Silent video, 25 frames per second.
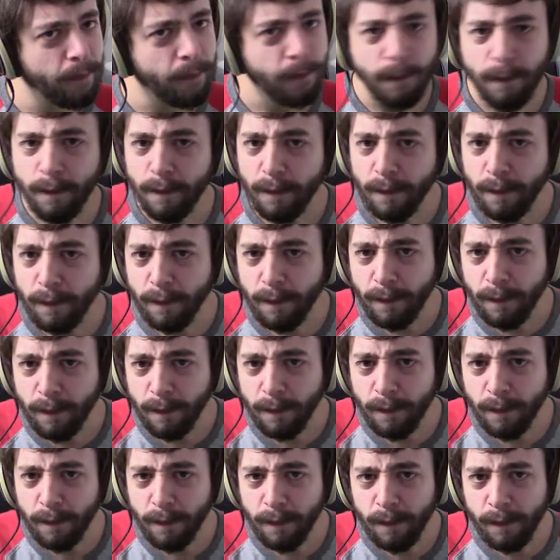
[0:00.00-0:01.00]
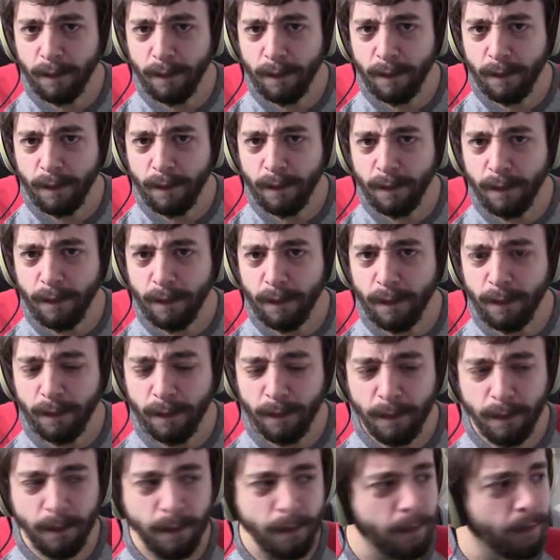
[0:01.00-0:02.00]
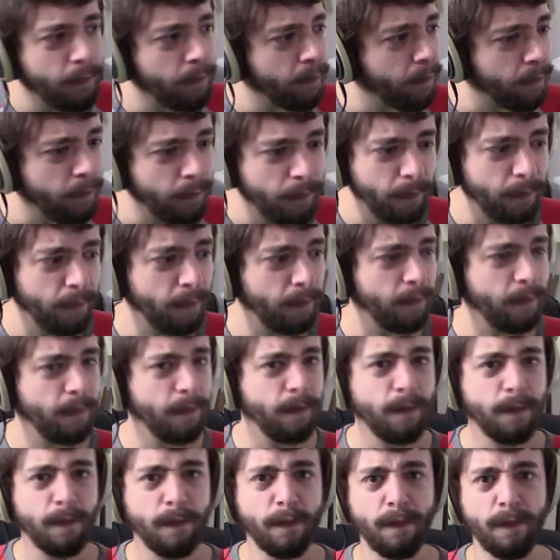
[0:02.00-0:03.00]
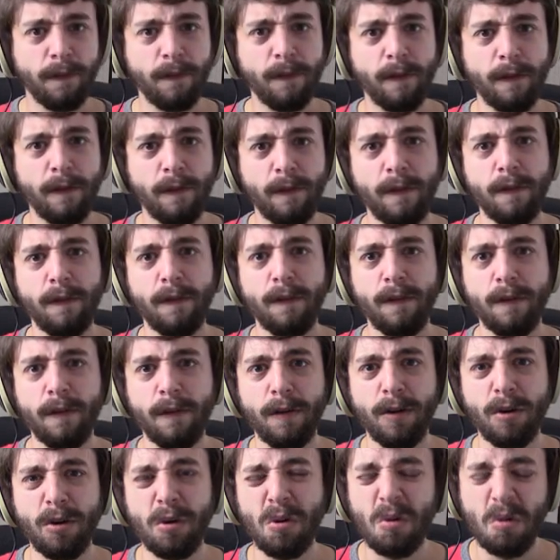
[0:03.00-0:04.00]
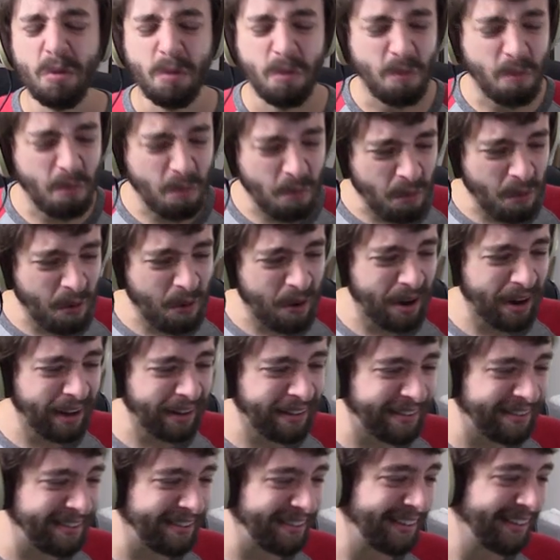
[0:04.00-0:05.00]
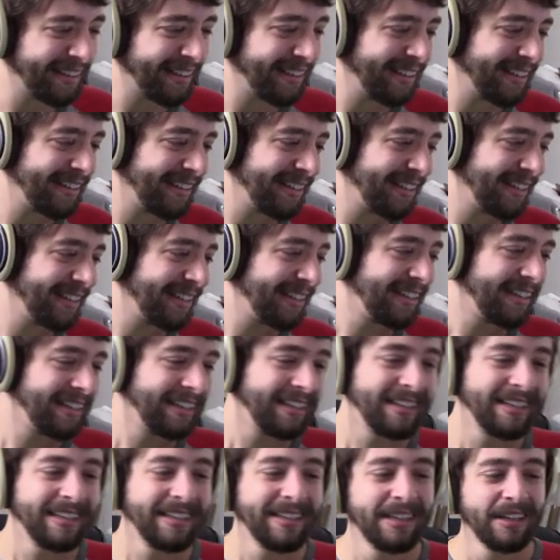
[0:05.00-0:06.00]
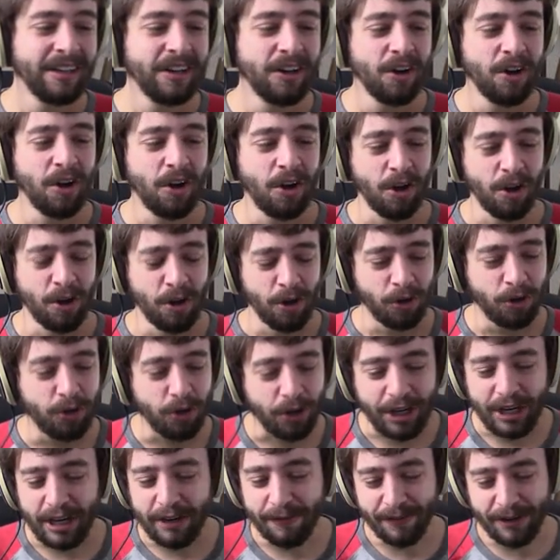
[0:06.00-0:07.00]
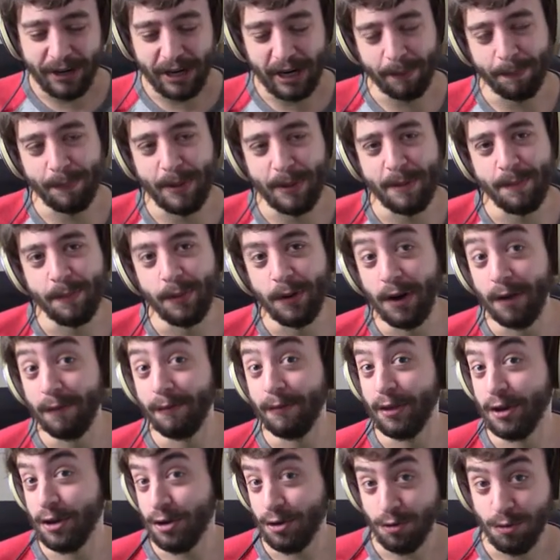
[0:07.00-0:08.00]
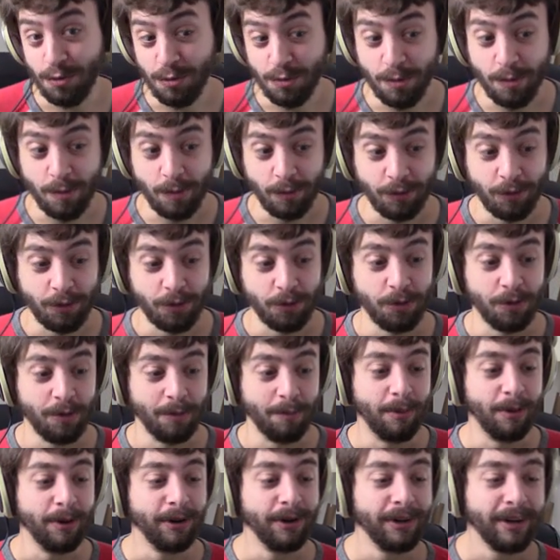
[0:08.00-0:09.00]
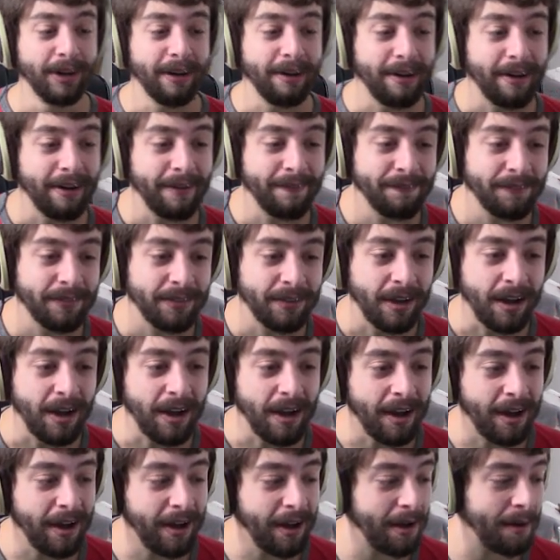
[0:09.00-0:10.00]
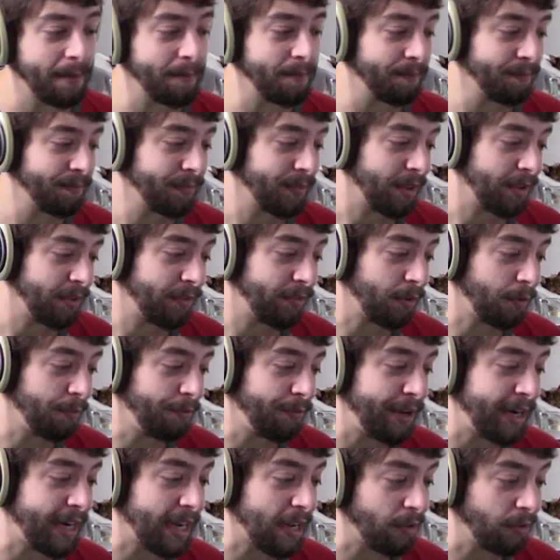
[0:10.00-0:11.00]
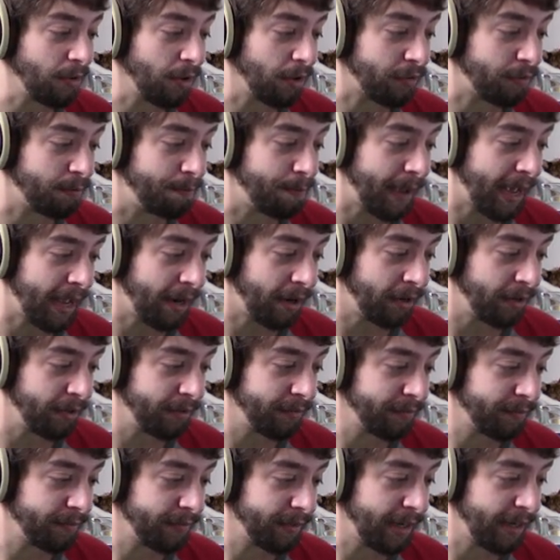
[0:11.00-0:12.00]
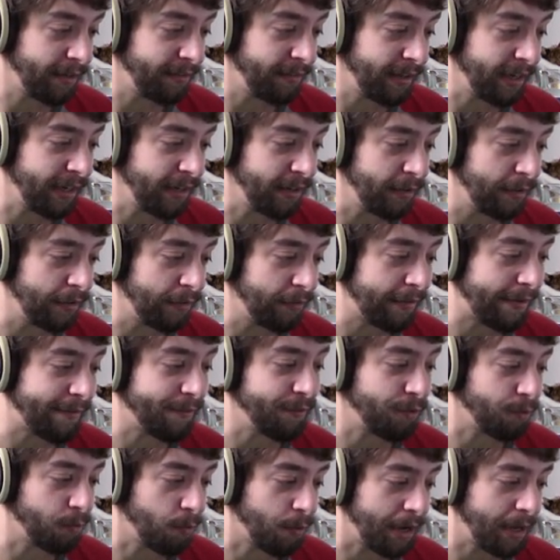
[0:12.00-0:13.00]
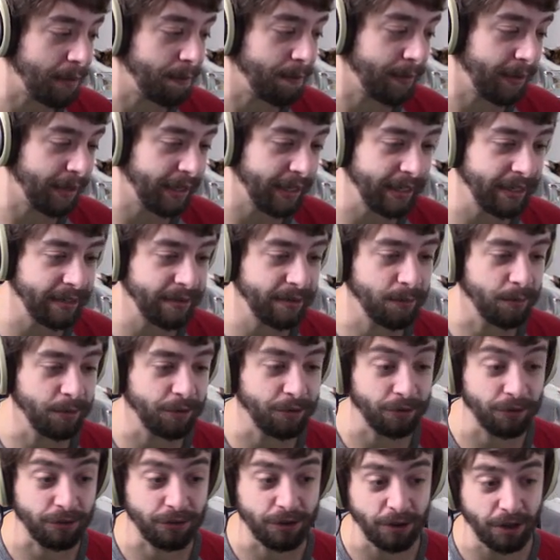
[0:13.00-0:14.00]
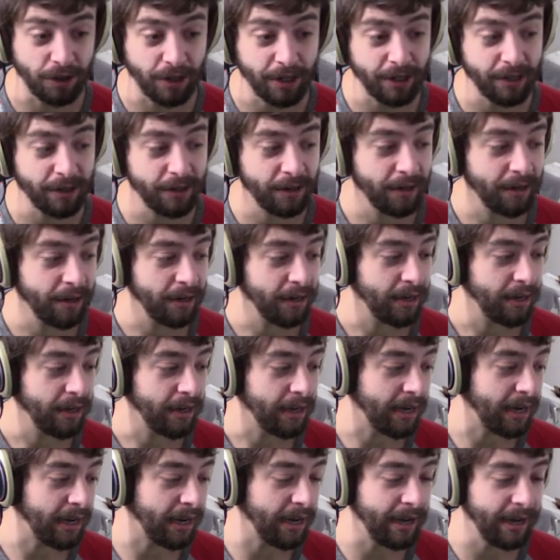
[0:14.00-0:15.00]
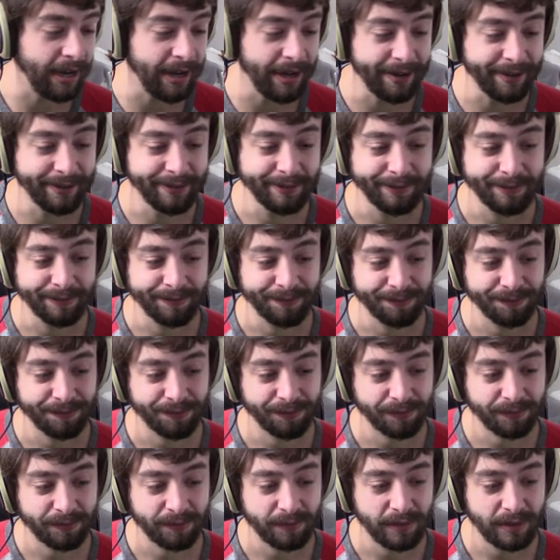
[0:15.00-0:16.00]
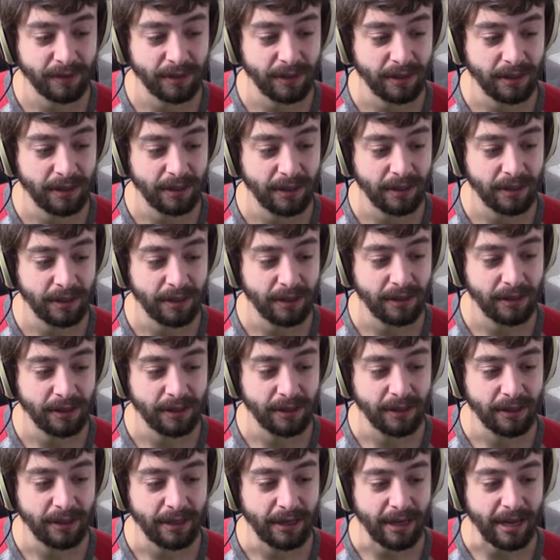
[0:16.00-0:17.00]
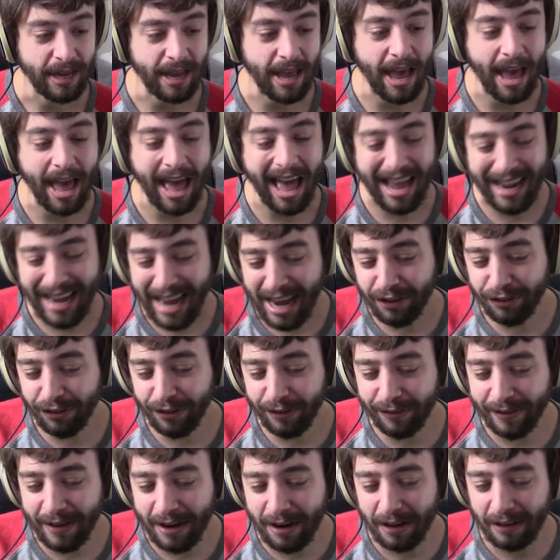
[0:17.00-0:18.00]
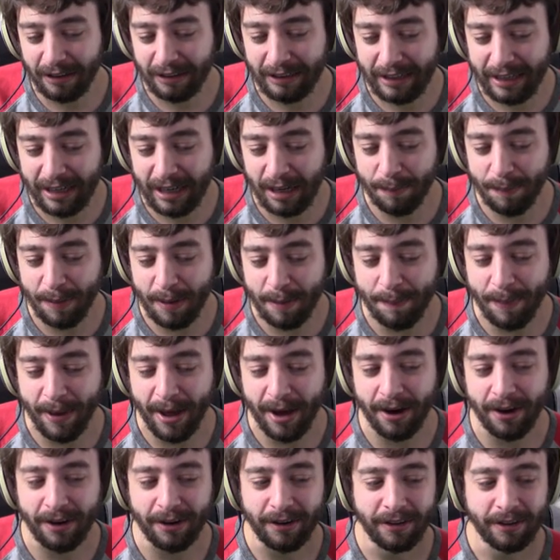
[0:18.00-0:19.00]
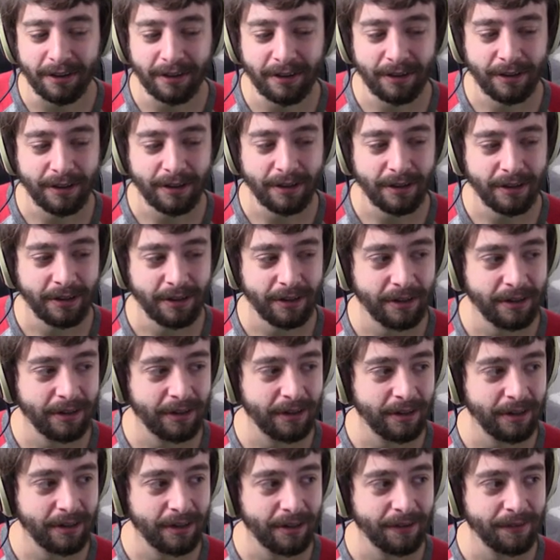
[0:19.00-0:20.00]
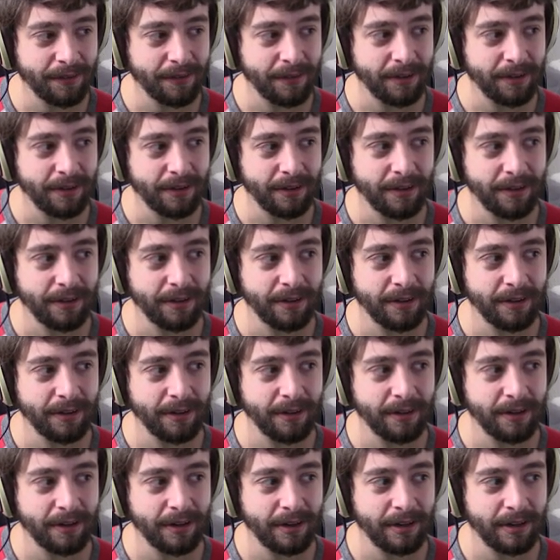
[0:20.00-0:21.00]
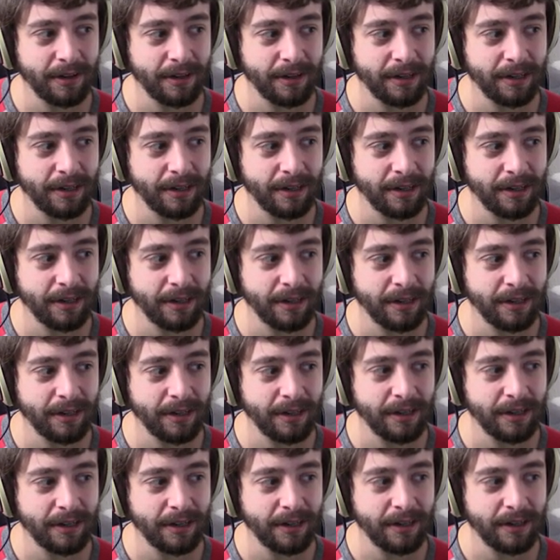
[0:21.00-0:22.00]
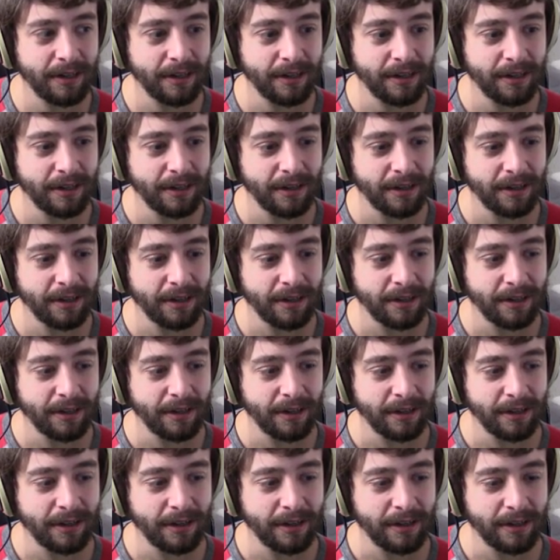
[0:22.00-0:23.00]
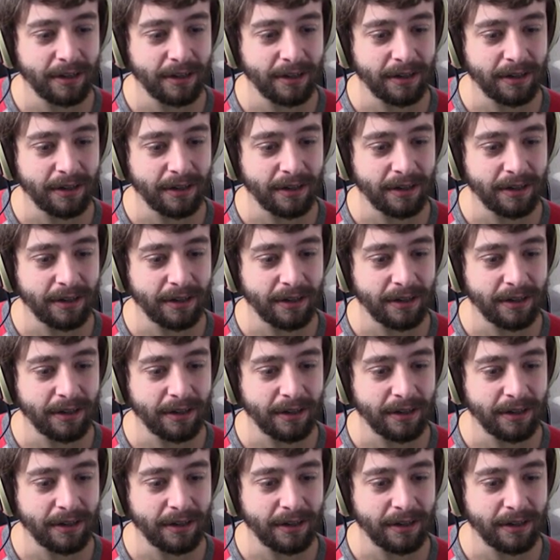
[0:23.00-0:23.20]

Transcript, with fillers: Good evening, people of the YouTube. This is Matt the StarCraft, and I've got my what for you. This is gonna be a one v one. Good evening, people of the YouTube. Of casts, uh, um, so video looks Sun better. Su, it's in 720p, which uh, is good. uh, he is a Masters player in the UK I actually server. sound a little bit better. trying everything and my uh, and everything in the kitchen sink, trying to get my frame rate better.